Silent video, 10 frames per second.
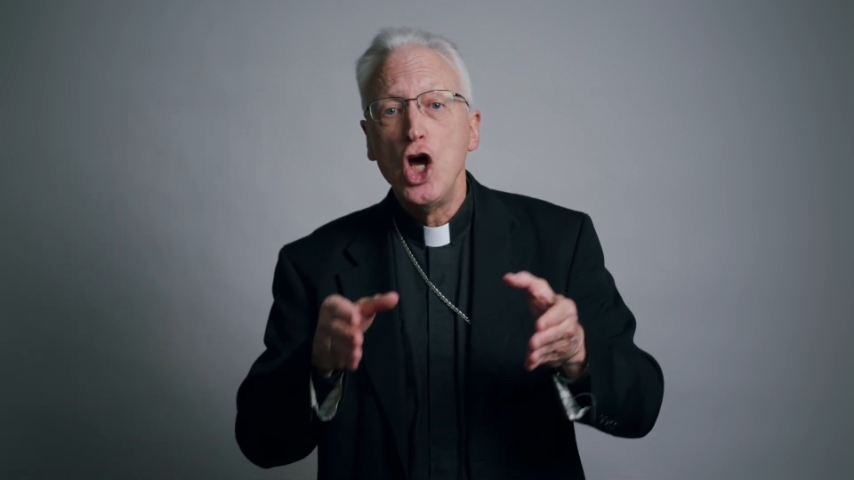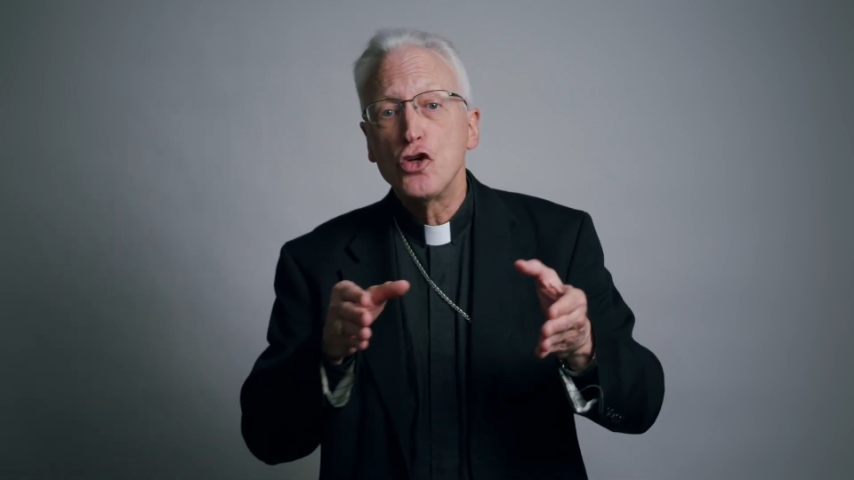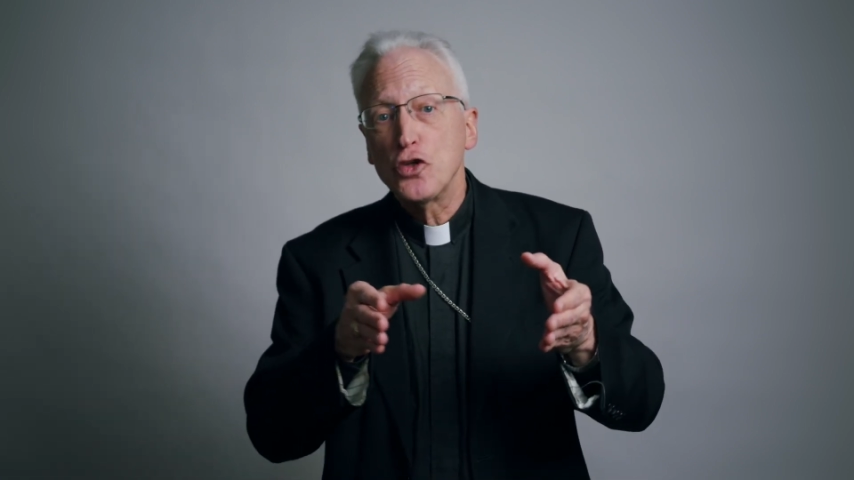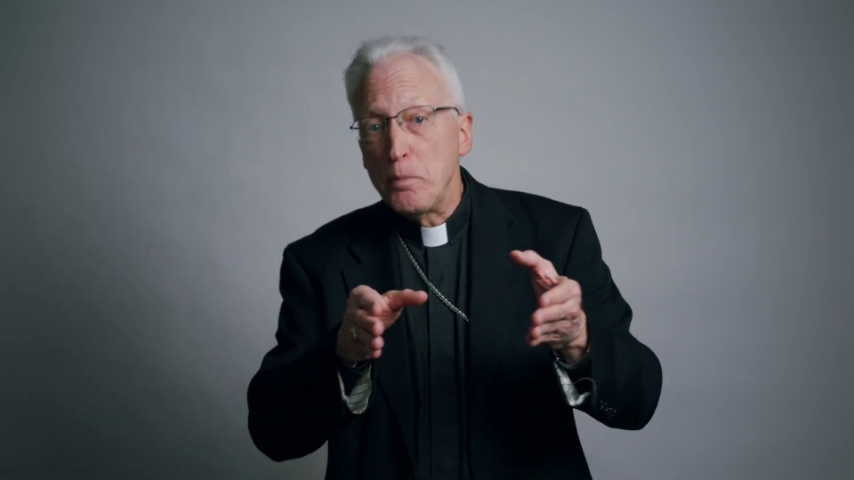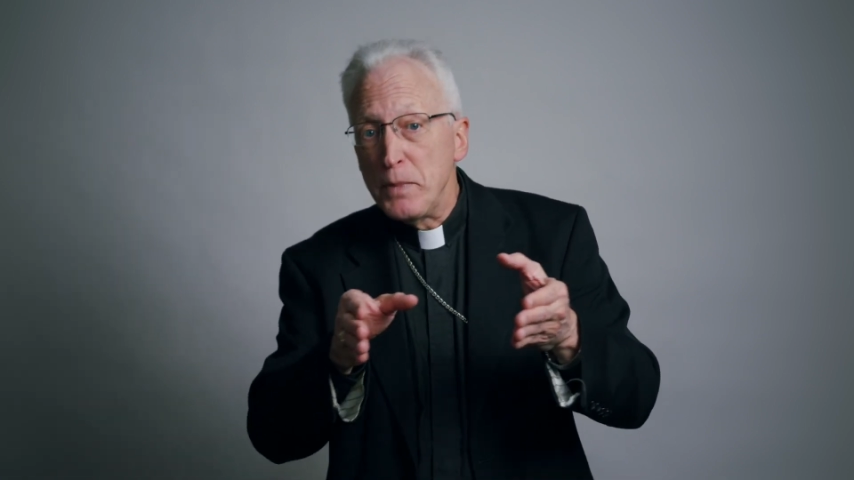
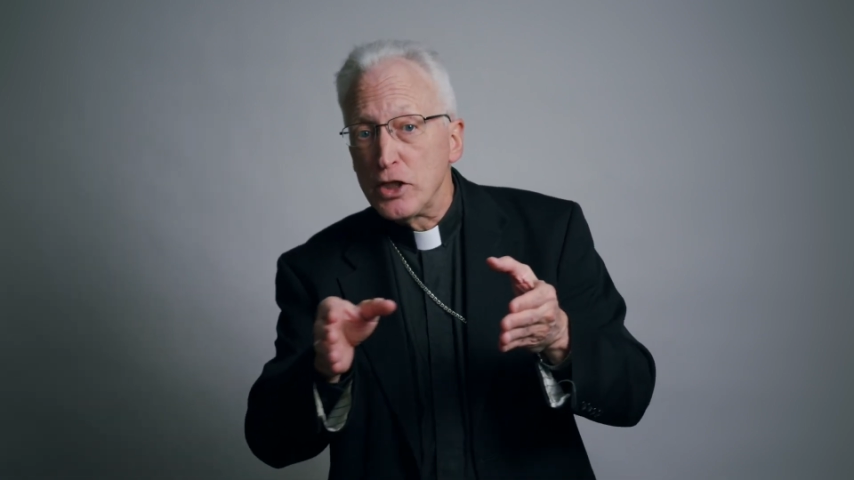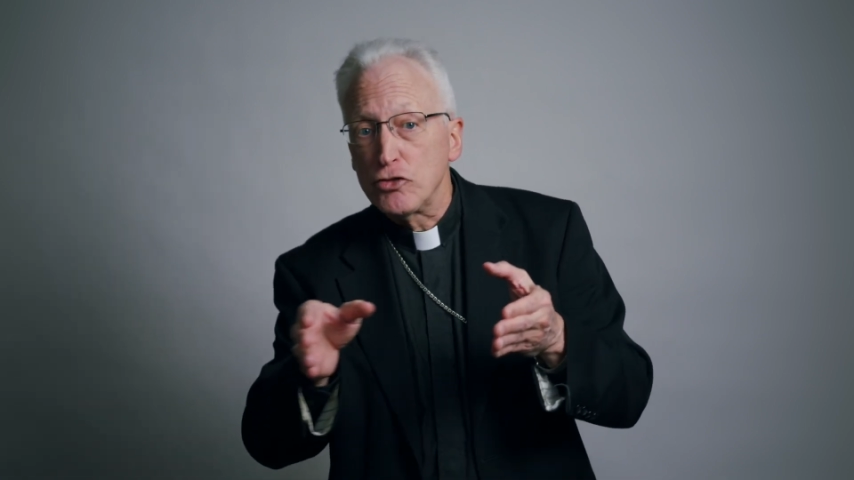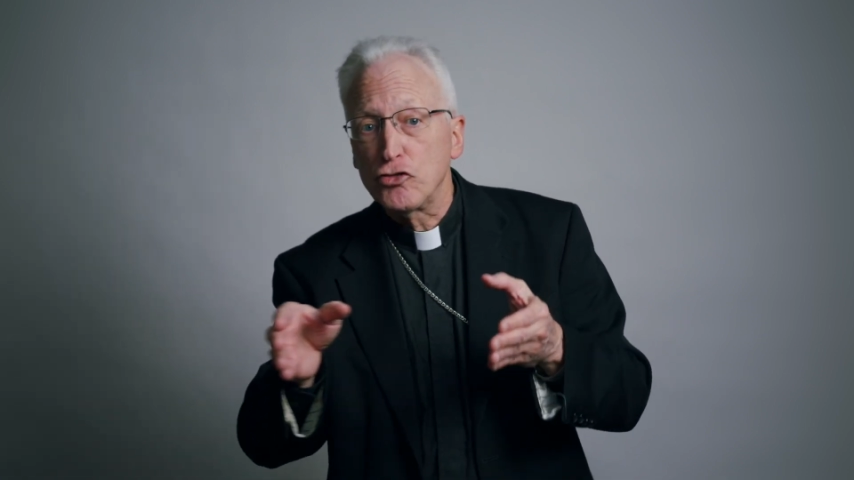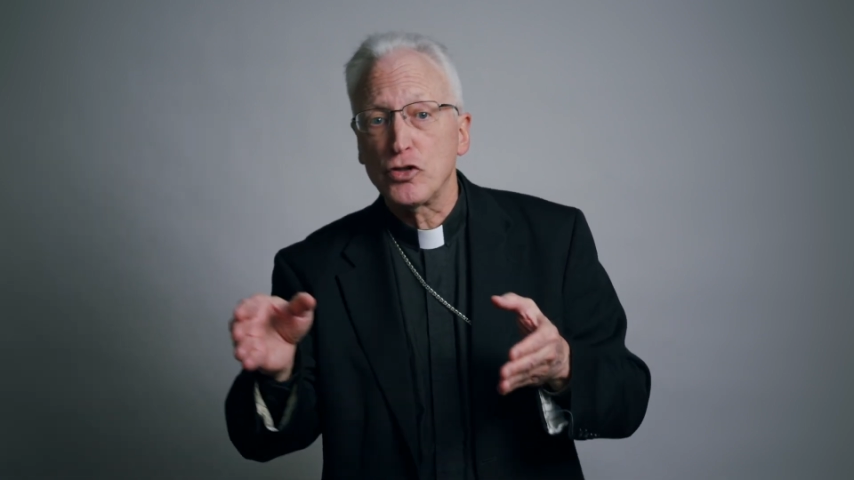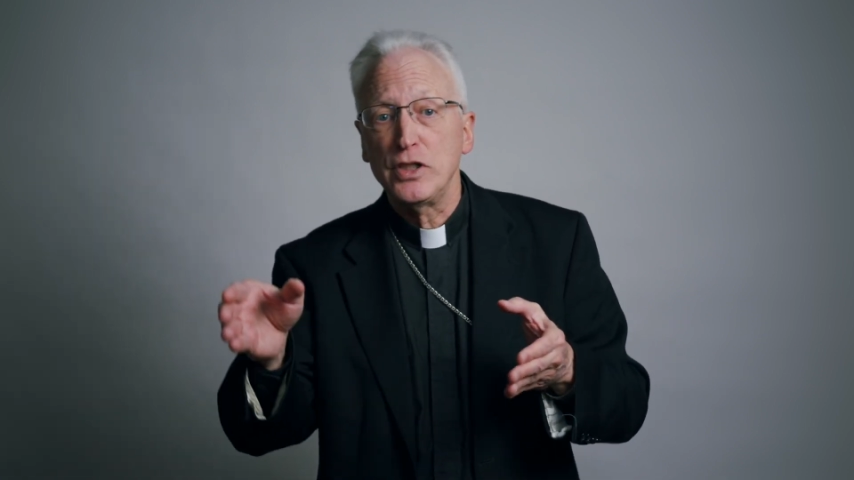to the
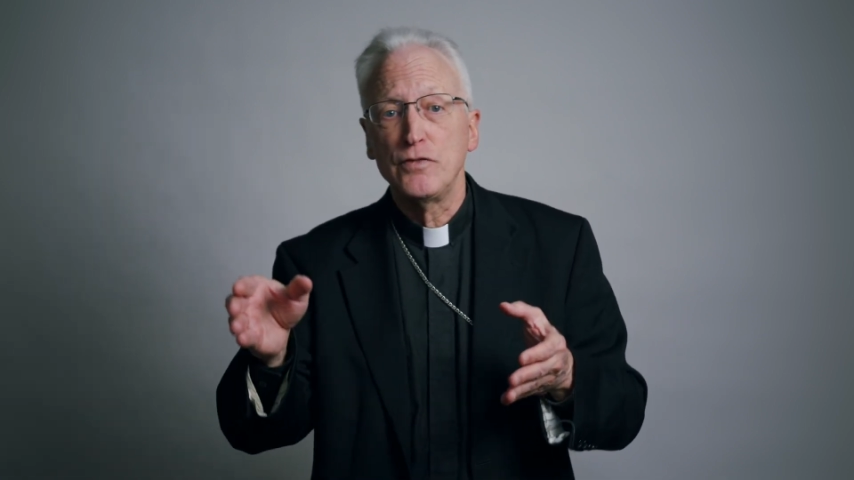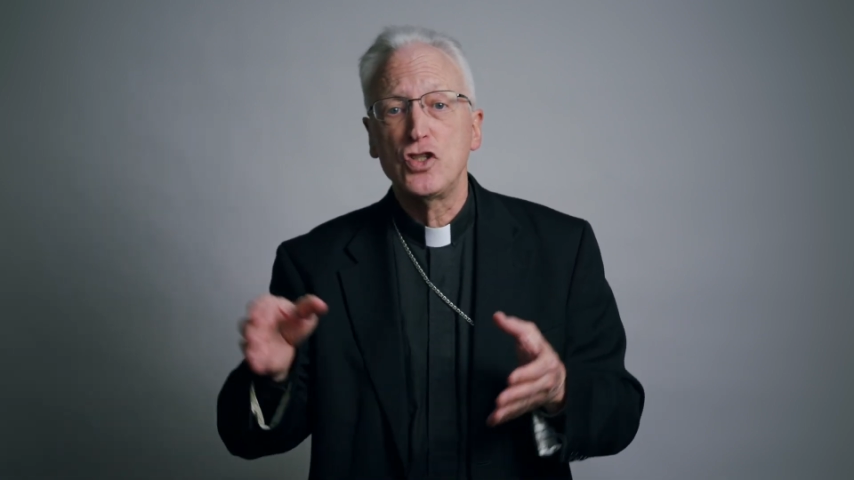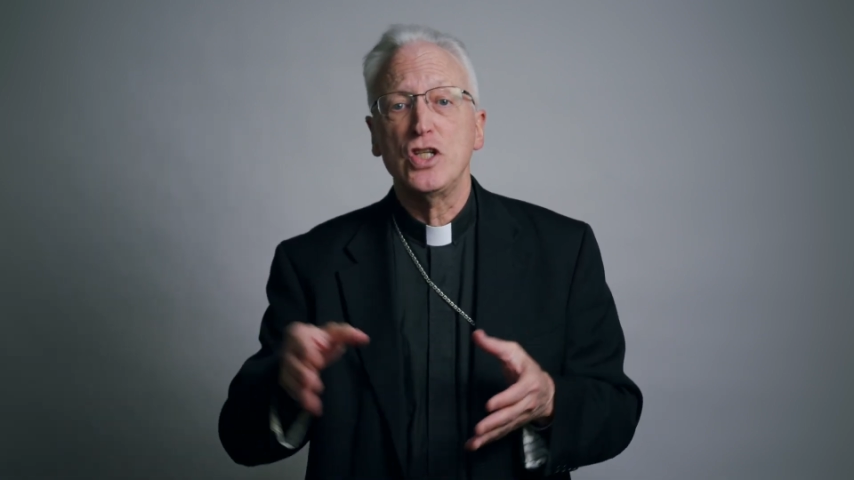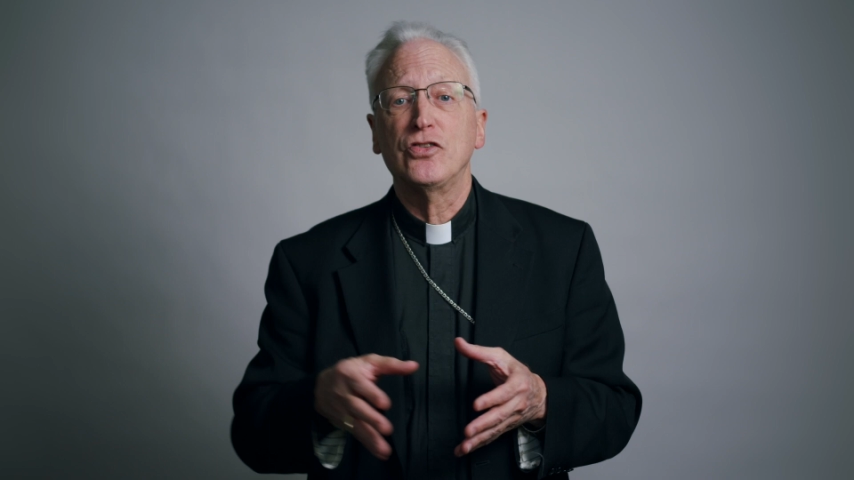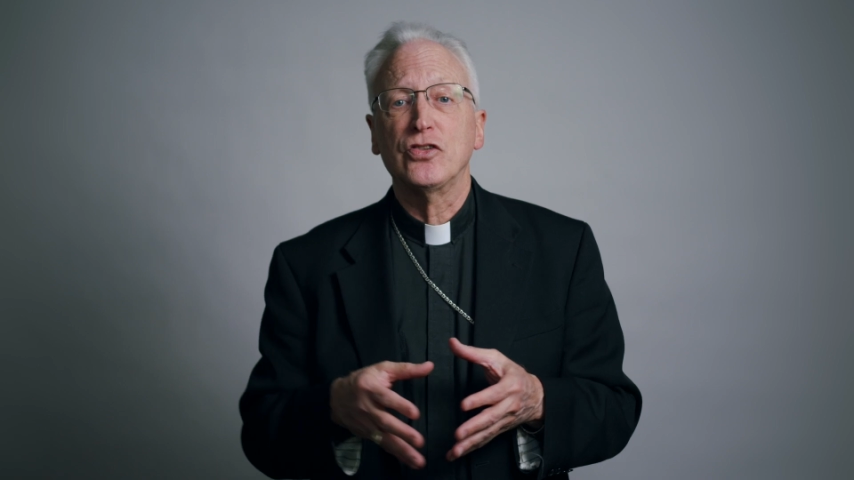ministry of
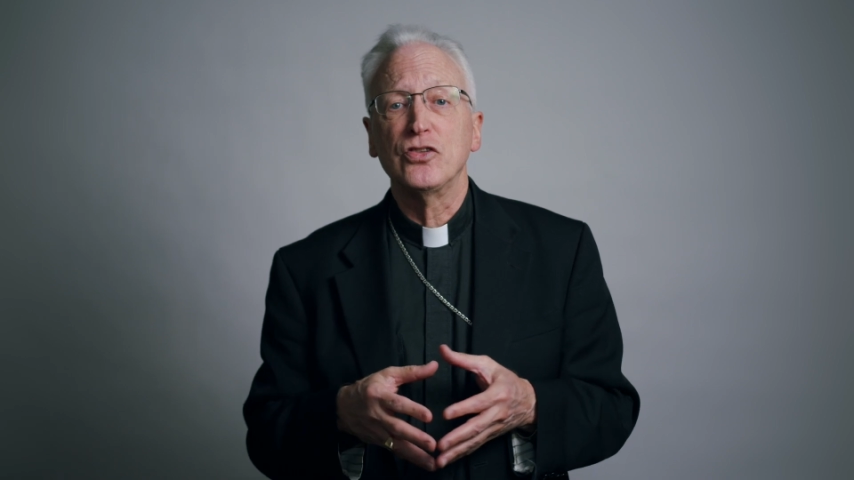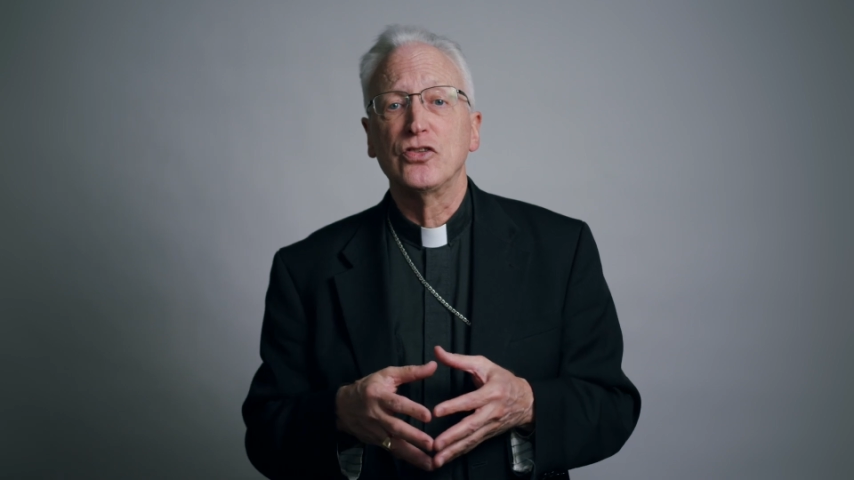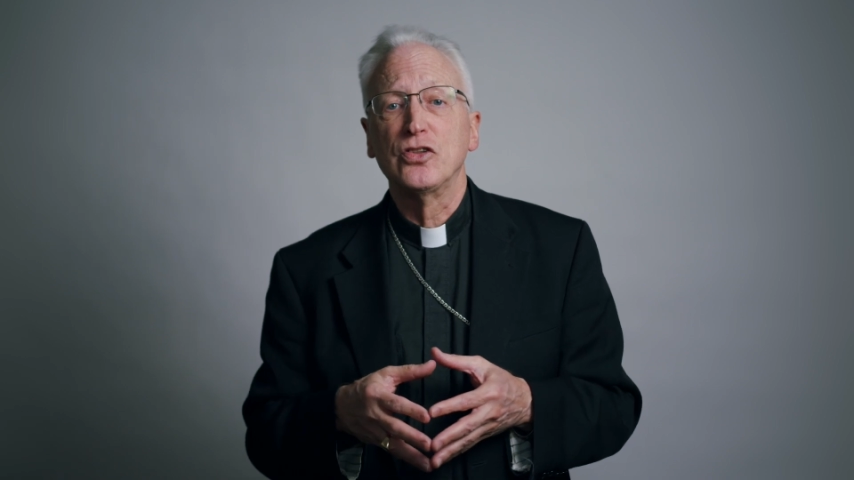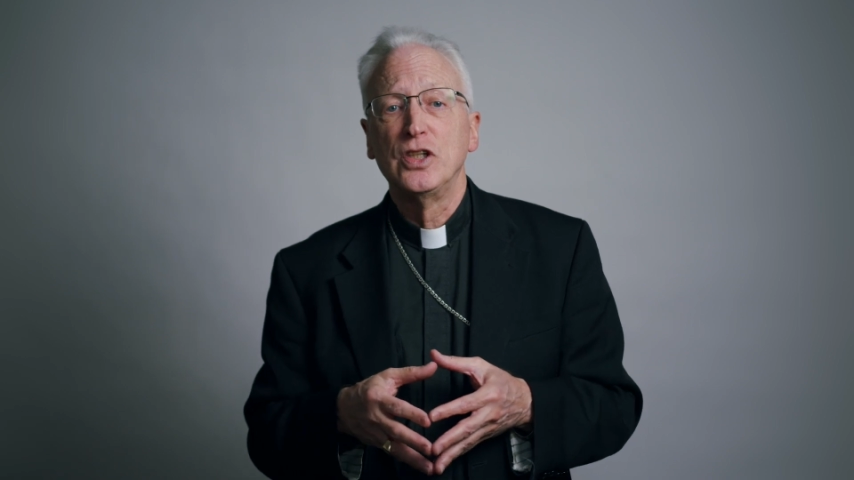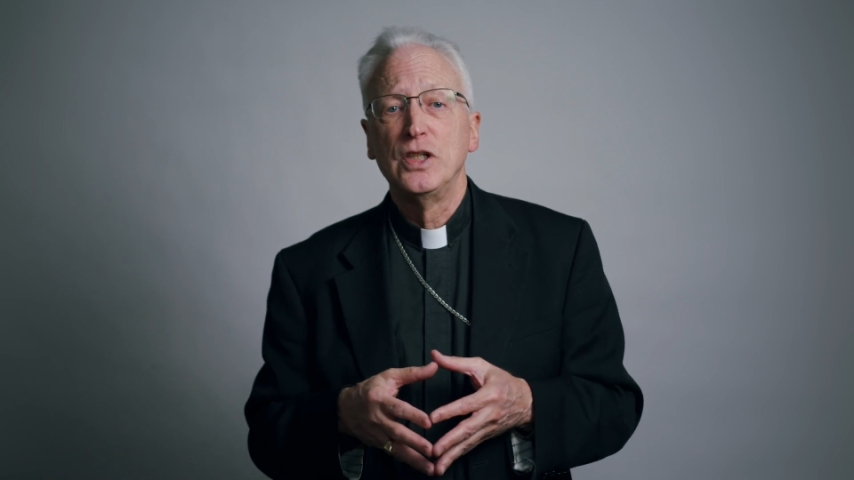Jesus.